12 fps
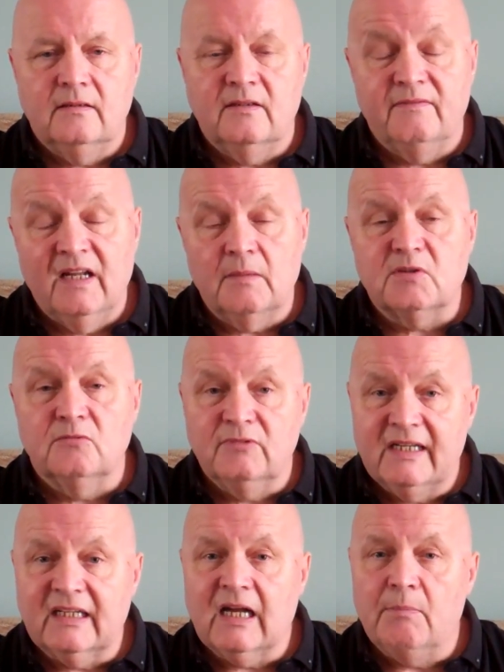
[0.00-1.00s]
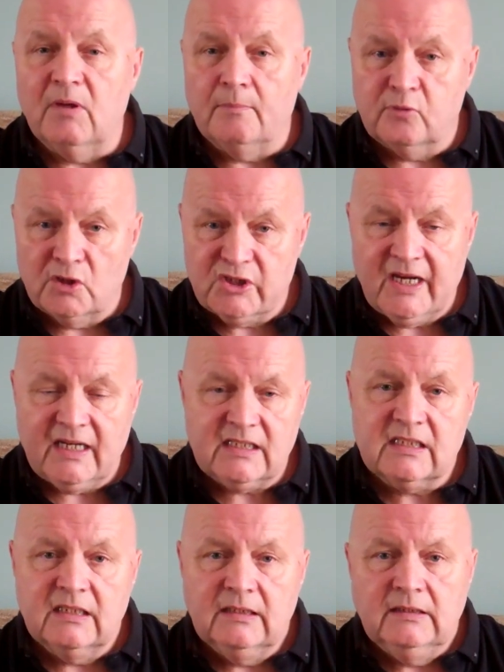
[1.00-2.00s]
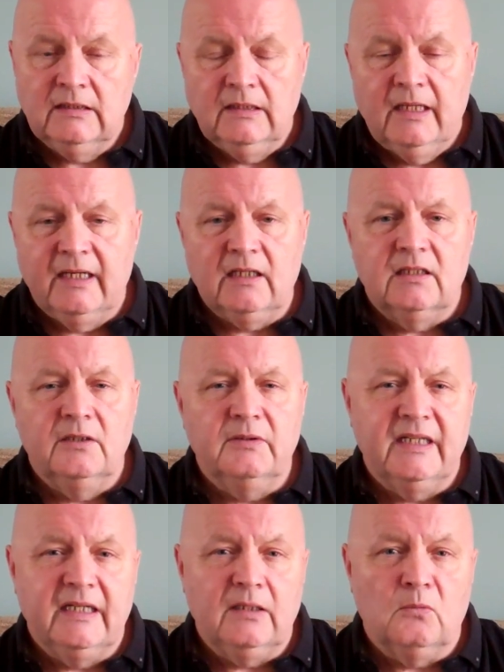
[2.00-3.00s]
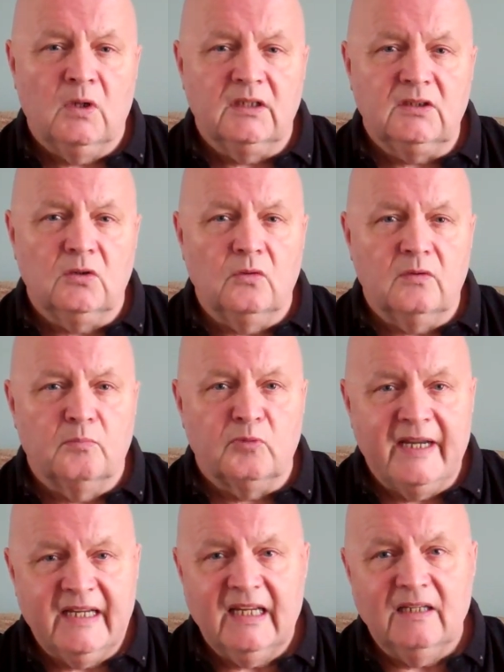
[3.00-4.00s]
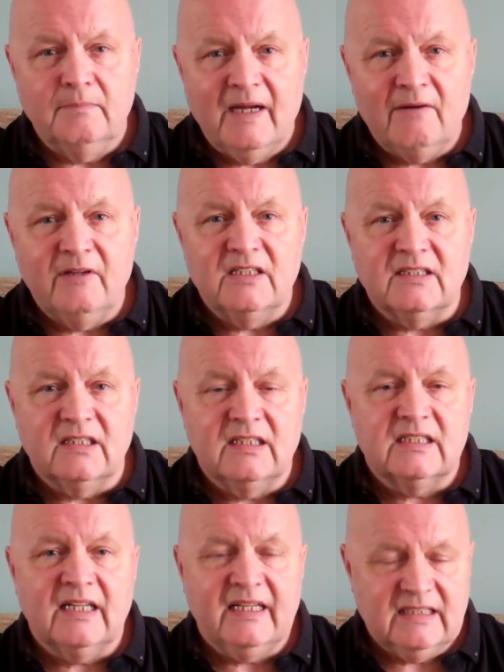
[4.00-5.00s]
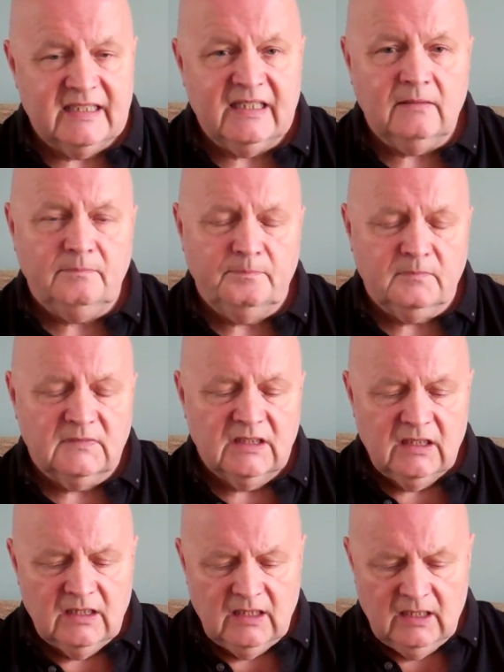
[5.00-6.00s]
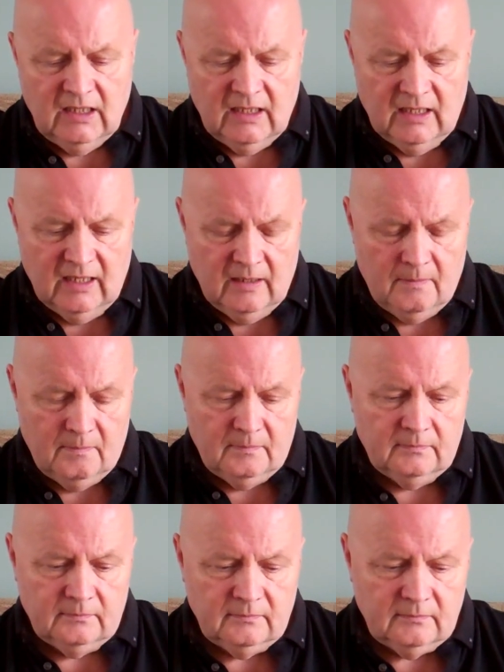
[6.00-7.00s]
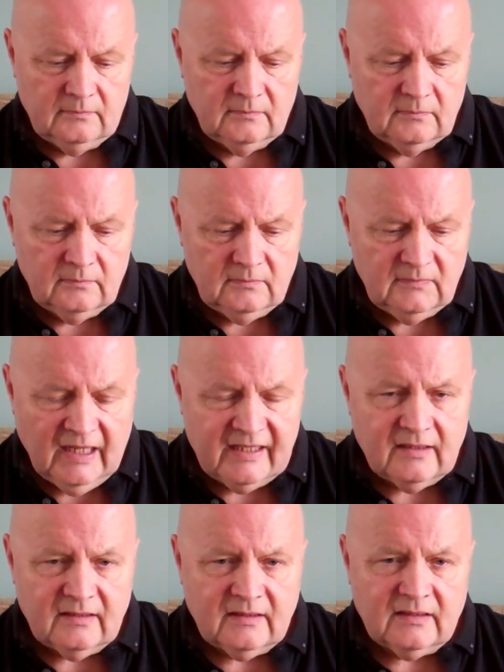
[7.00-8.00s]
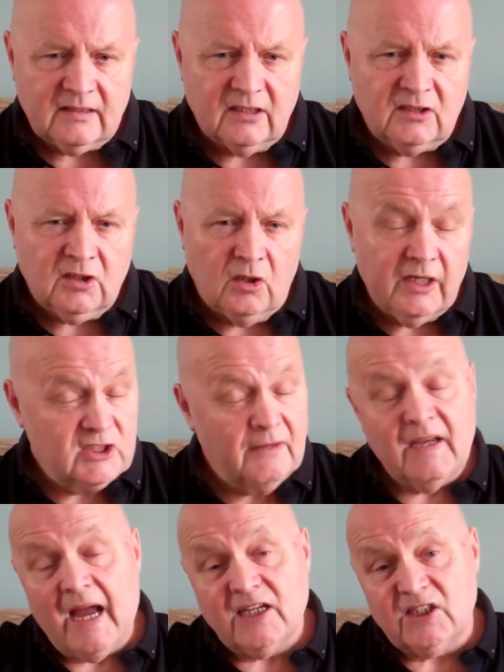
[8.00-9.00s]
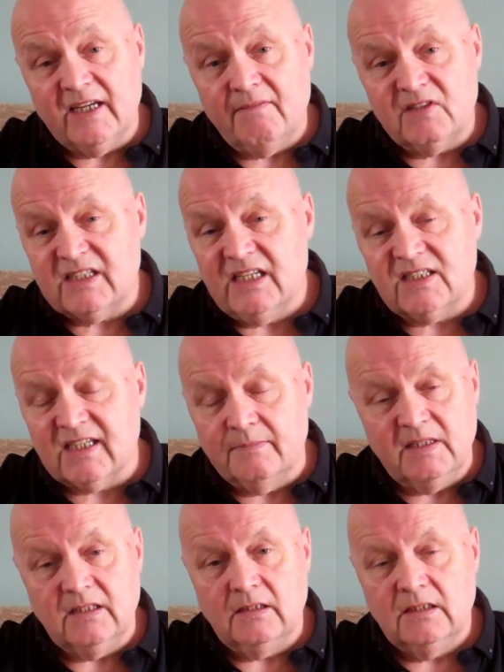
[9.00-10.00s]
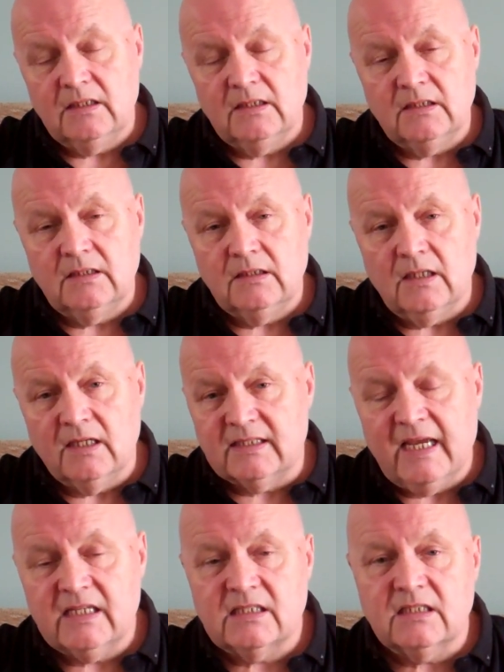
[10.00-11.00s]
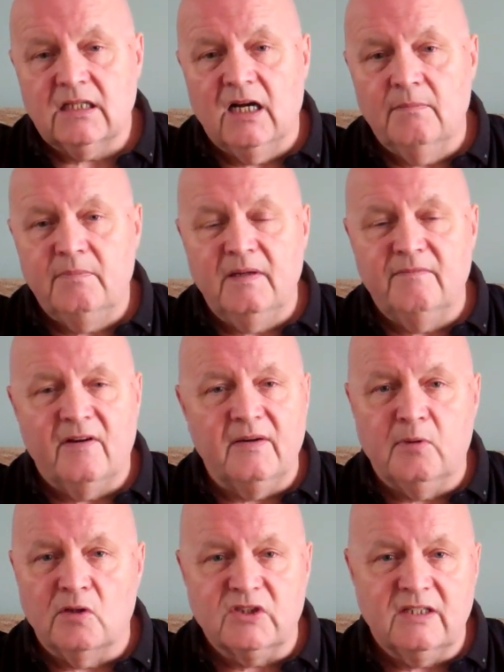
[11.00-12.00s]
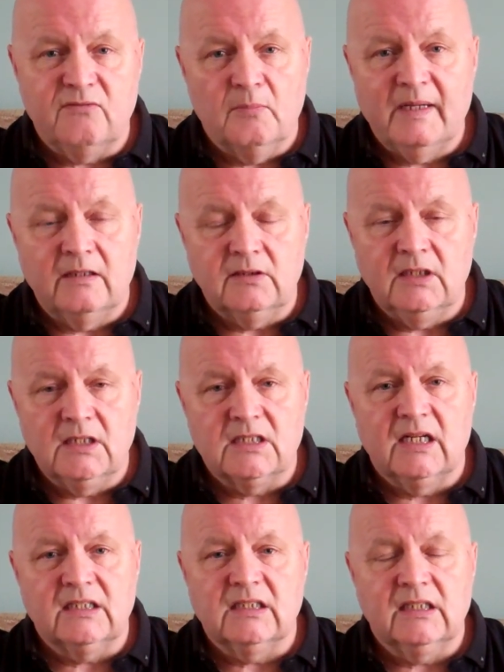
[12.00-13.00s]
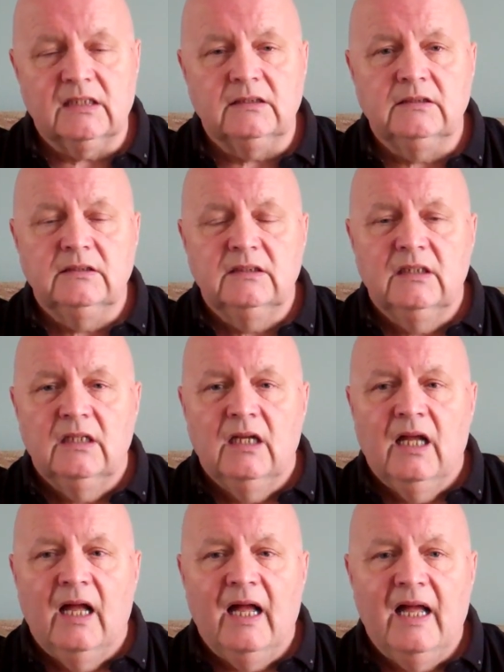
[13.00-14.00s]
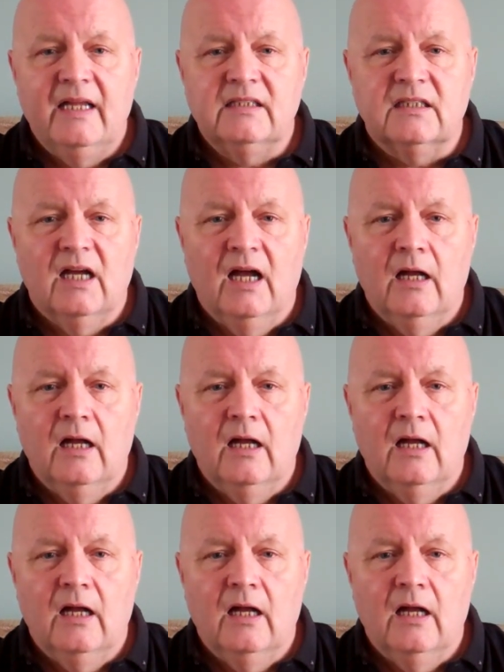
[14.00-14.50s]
developed and ran a couple of projects, including one called Breaking the Barriers of Dyslexia. At the college, actually ever since I've been assessed, I've been very positive about being dyslexic. And